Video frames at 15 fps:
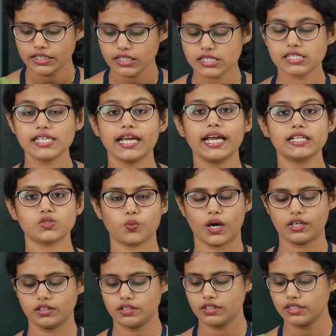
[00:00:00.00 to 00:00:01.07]
The second
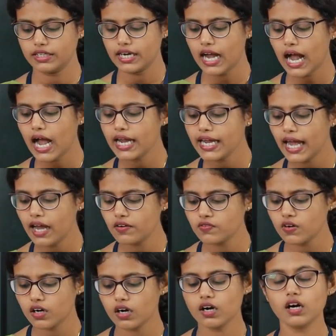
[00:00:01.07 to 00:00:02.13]
one, I
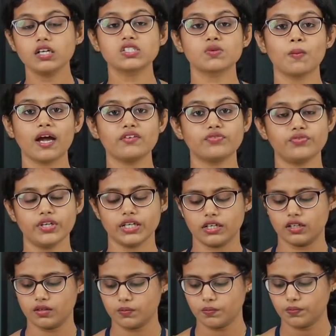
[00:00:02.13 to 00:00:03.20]
have hurt my
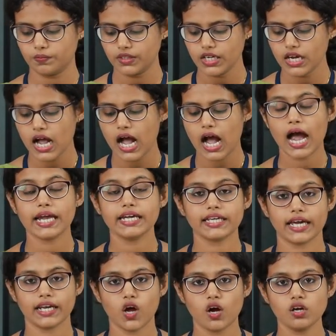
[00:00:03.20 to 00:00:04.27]
finger. I
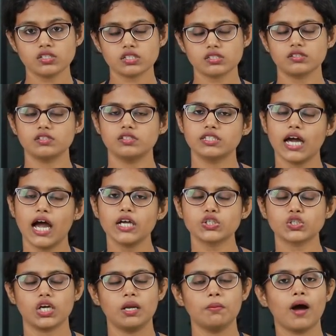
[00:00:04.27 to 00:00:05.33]
cannot
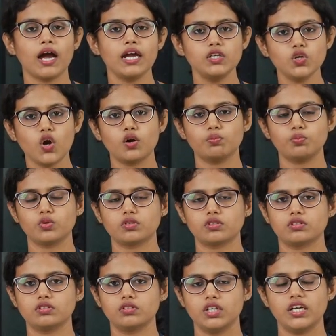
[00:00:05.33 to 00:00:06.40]
dash in my
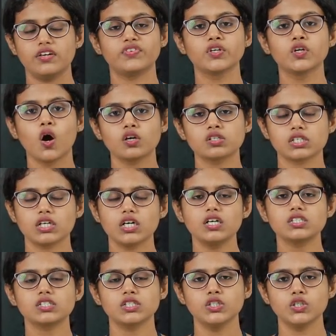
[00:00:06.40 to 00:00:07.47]
notebook. If you got
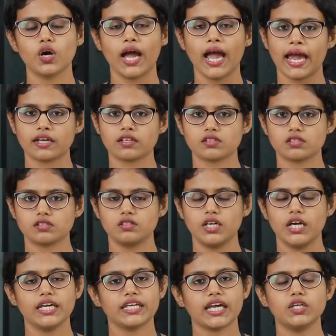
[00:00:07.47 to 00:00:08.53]
hurt in your hand,
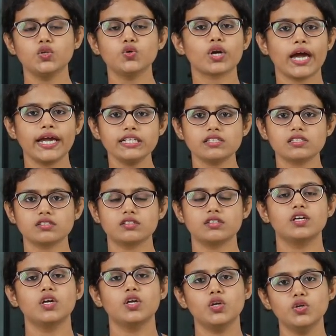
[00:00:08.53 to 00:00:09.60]
can you write?
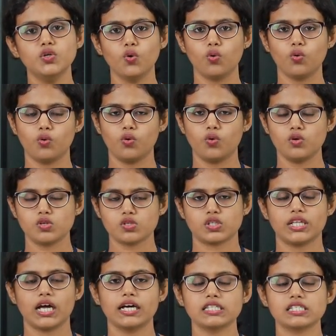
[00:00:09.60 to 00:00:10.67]
No.
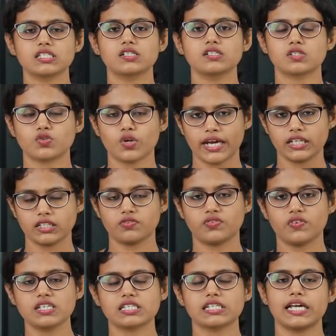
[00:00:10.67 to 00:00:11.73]
So the answer is write. The
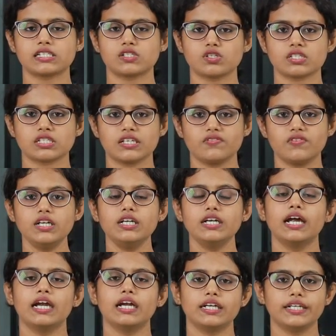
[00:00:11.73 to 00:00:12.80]
first letter is given
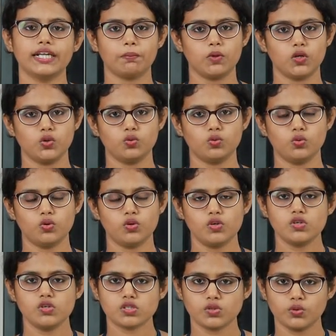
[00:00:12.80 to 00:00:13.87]
W.
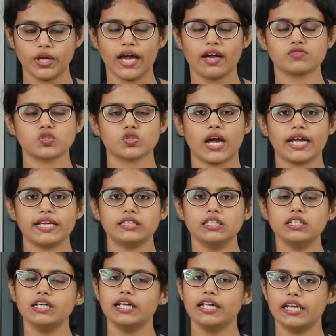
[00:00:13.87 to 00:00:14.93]
So, you have to write
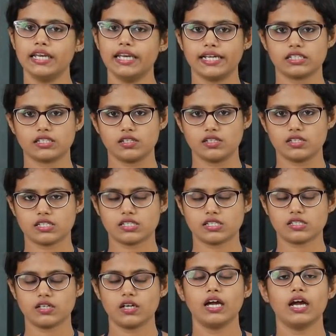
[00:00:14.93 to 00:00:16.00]
the
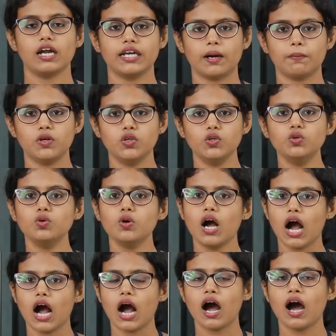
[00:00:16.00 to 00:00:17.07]
letters W
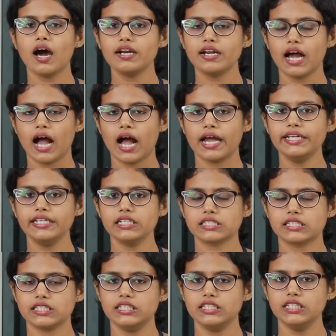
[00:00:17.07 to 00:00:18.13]
R I
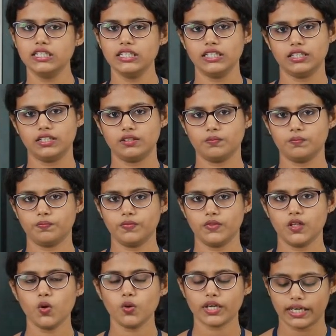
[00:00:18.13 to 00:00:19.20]
T E.
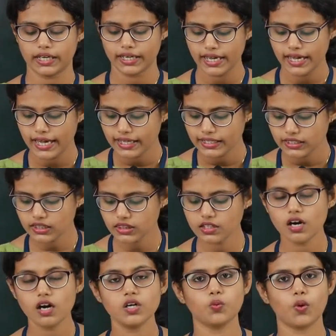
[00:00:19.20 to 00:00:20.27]
Okay. The
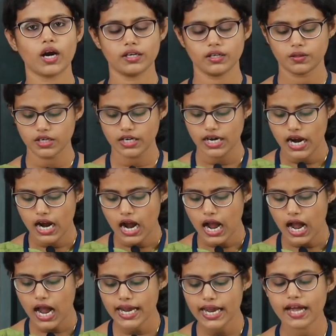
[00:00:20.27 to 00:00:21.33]
third one,
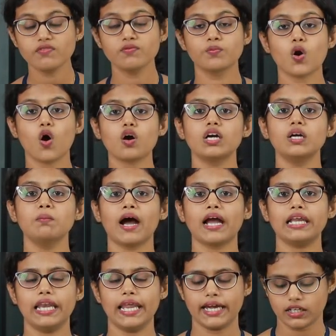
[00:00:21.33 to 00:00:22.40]
I have broken
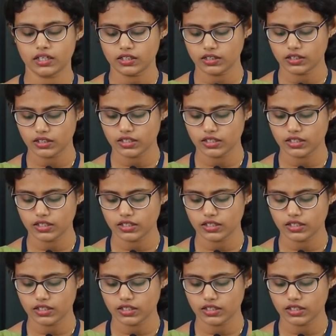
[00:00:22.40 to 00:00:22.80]
my leg.